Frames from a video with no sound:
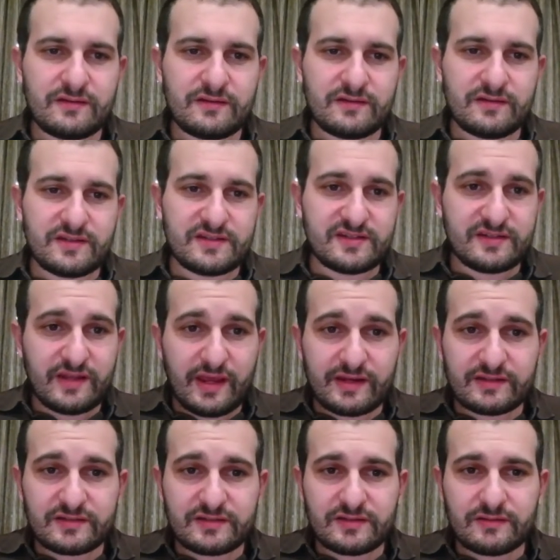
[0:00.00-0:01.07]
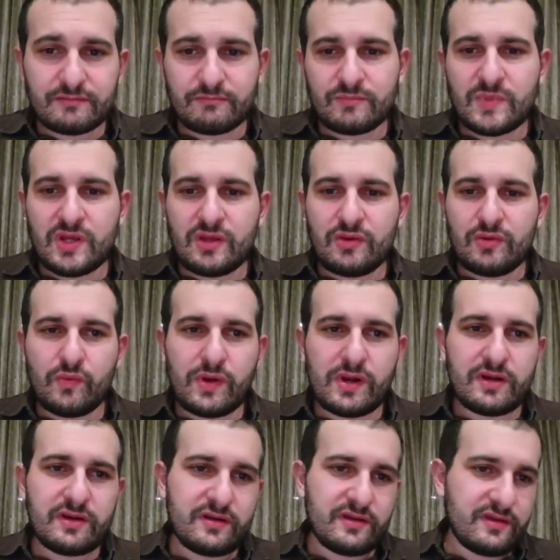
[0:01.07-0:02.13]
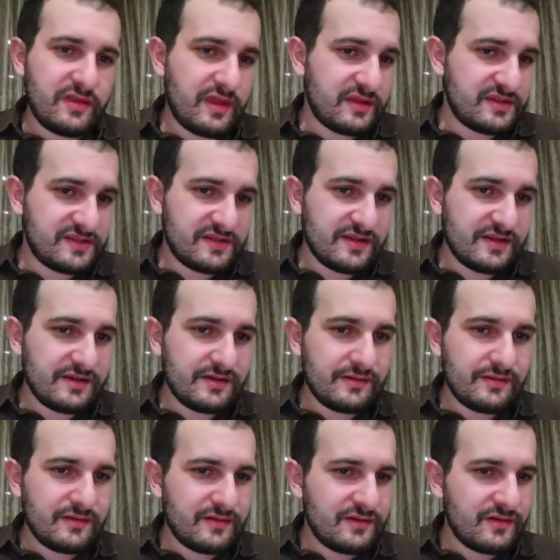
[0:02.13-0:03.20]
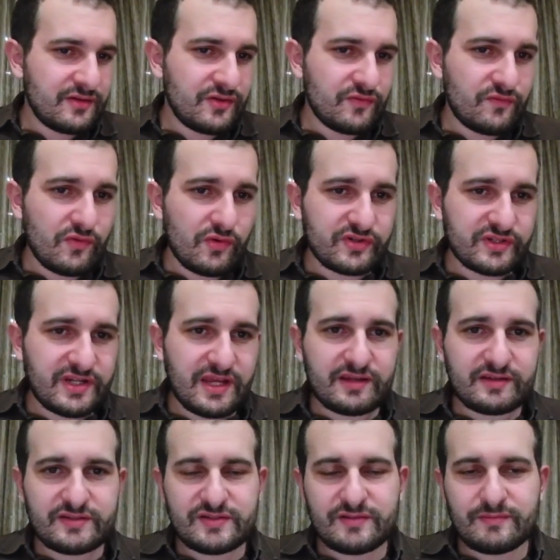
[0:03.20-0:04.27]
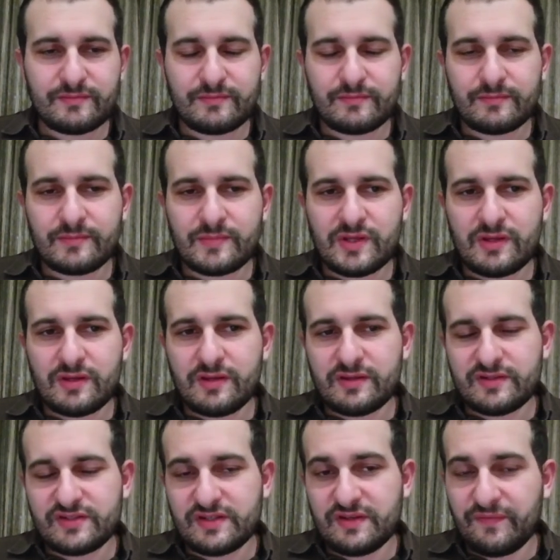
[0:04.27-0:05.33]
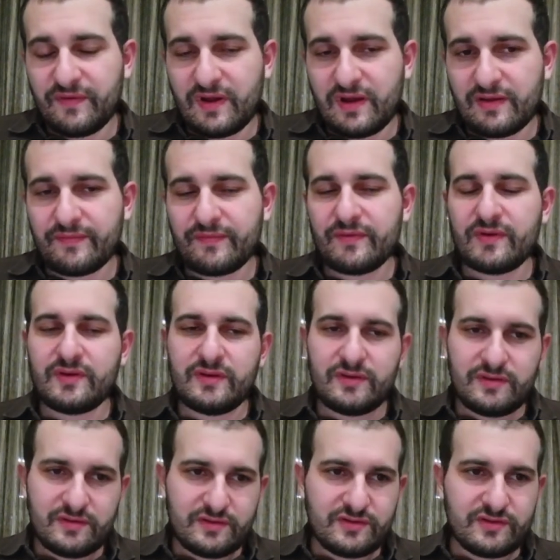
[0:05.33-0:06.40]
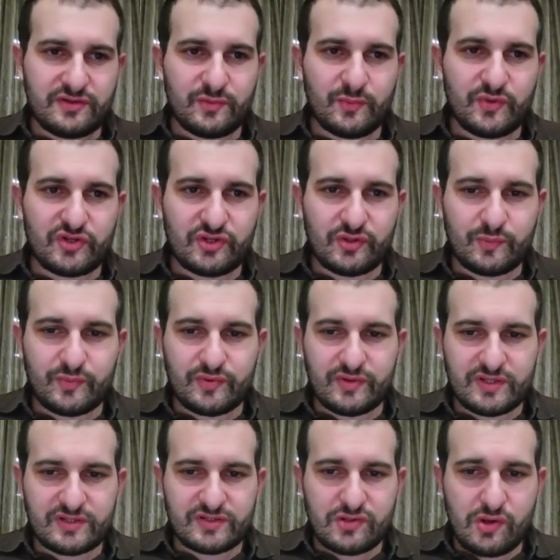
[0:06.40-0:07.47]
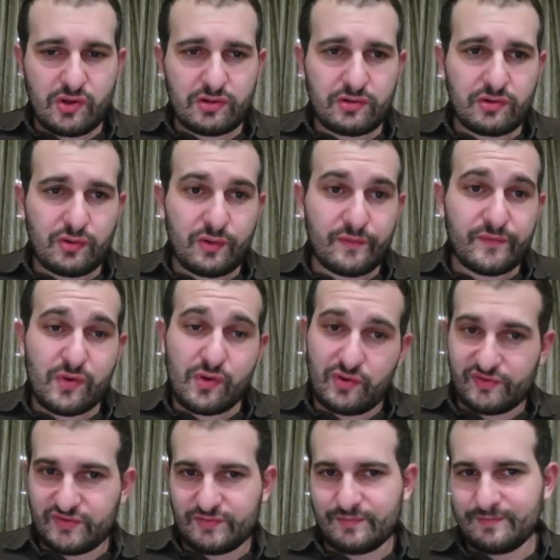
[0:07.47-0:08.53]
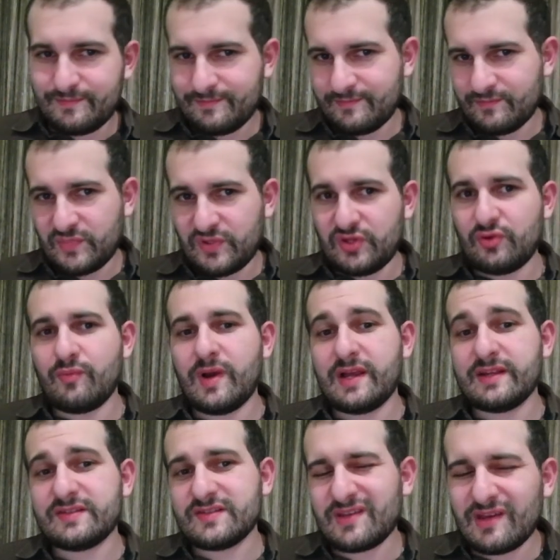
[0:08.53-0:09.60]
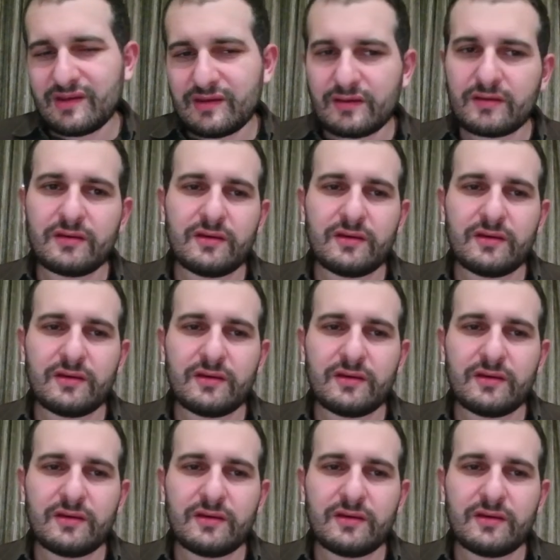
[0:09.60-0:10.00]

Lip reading: this knight. Well, then still rook takes c5, the bishop is gone, of course. You might say